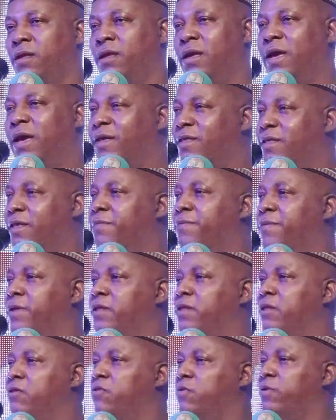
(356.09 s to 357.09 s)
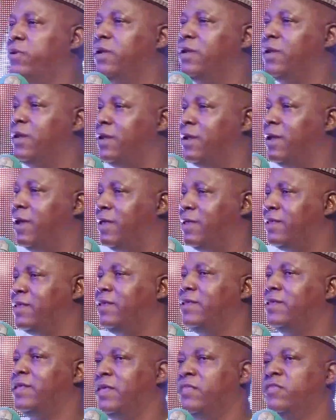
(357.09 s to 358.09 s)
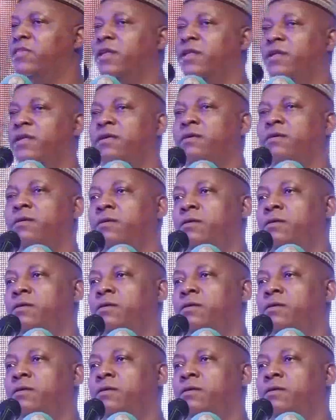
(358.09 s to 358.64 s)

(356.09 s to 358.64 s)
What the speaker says: I see President Jonathan as essentially